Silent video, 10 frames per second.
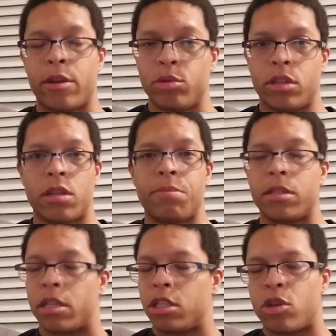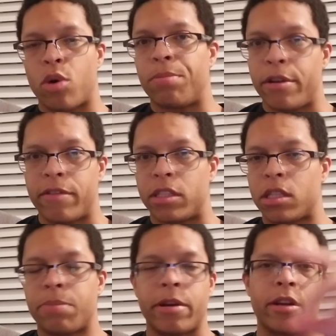new to the position, no previous
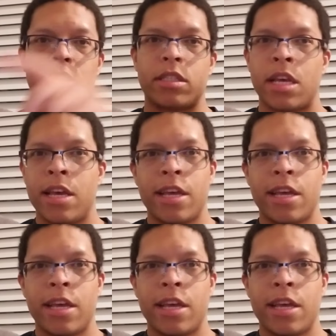experience.